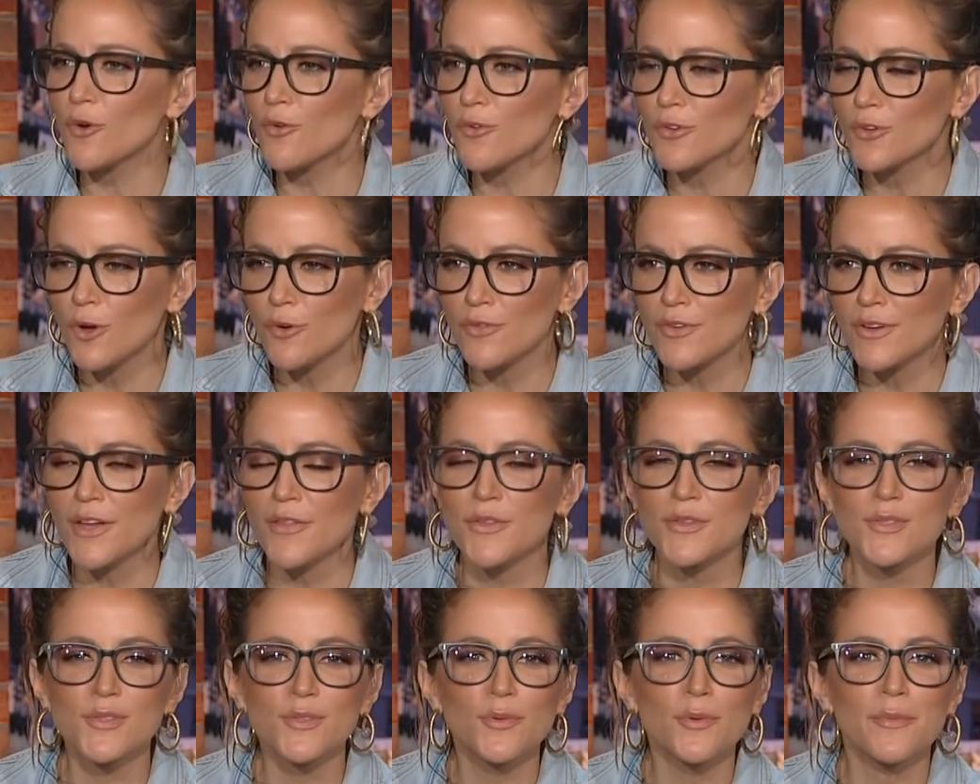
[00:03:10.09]
over and over again.
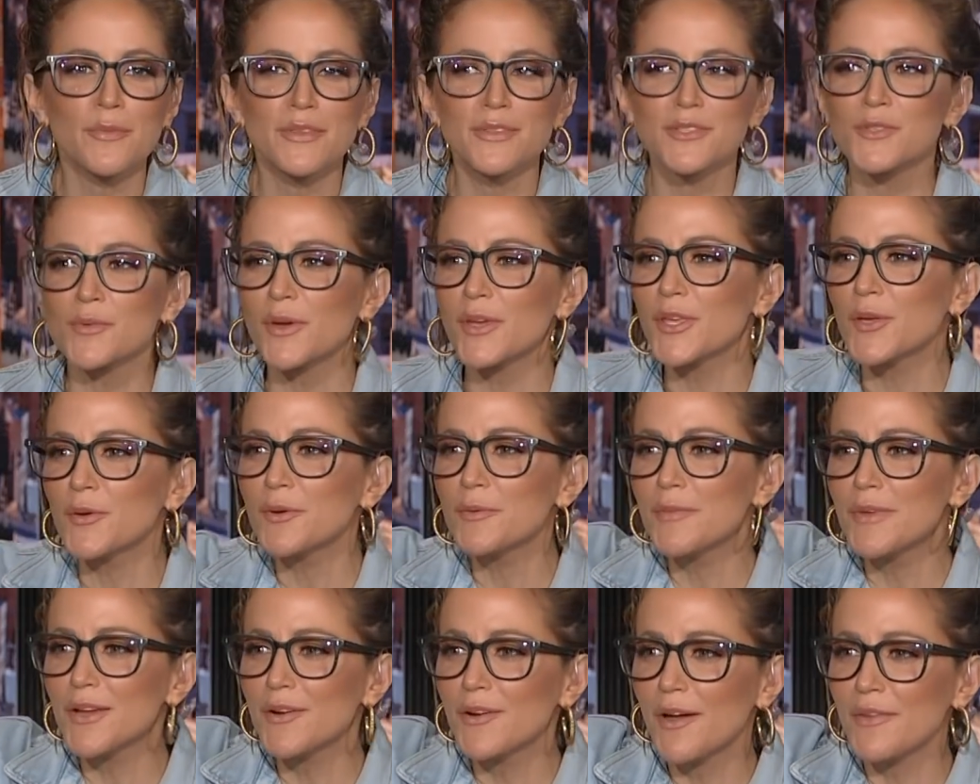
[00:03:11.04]
This is why you
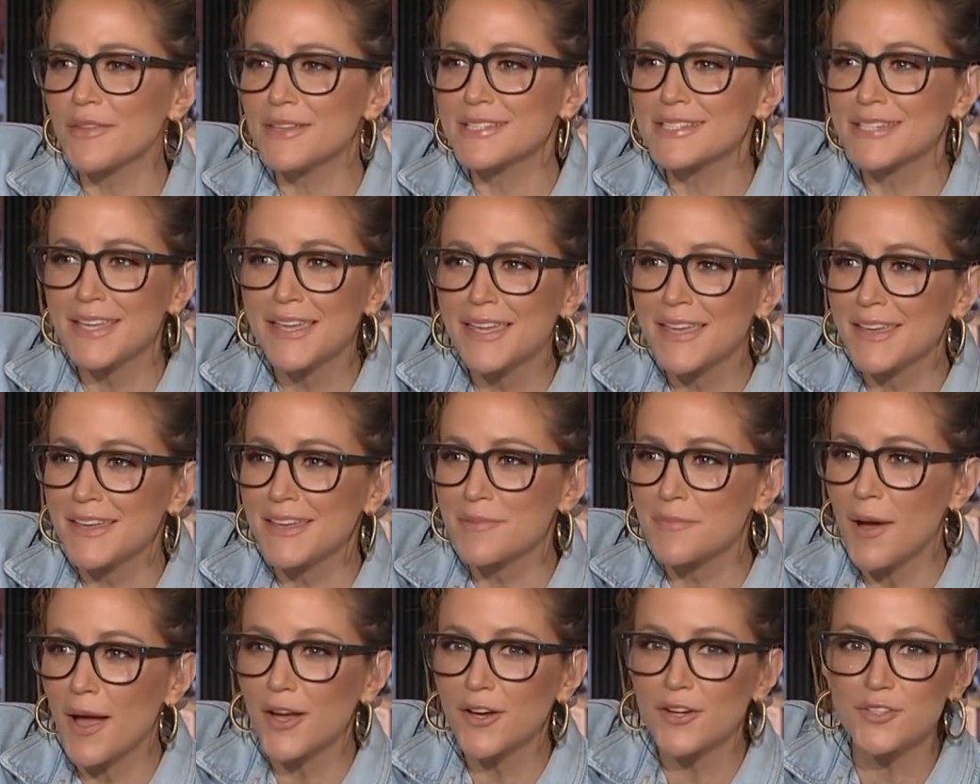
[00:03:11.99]
and me are on the D
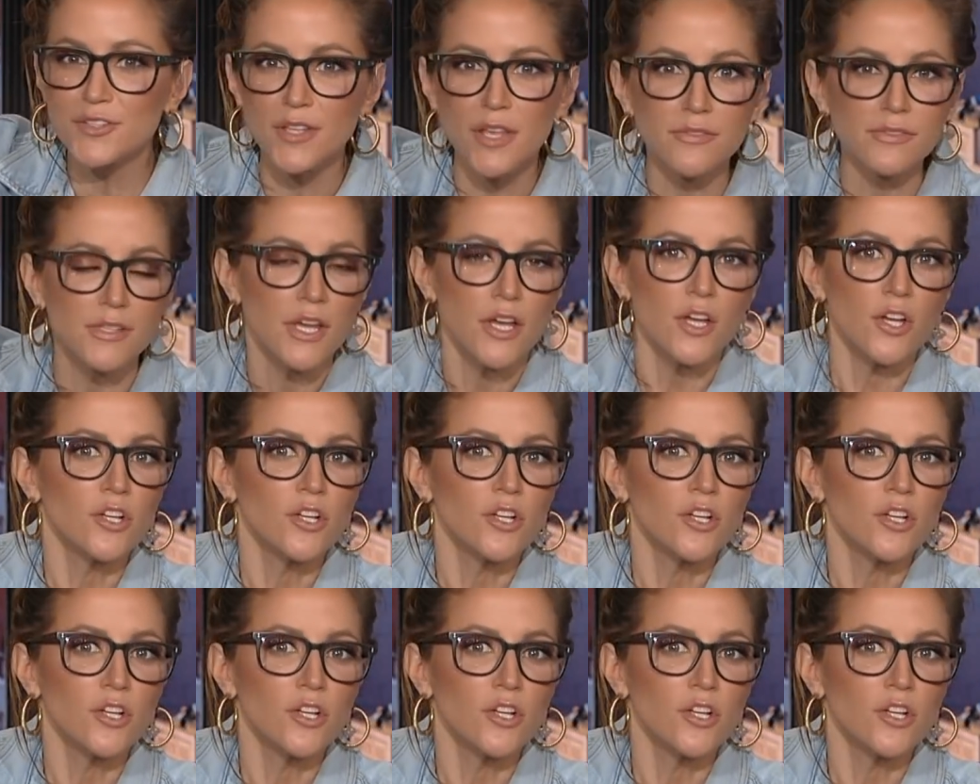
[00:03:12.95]
by ourselves.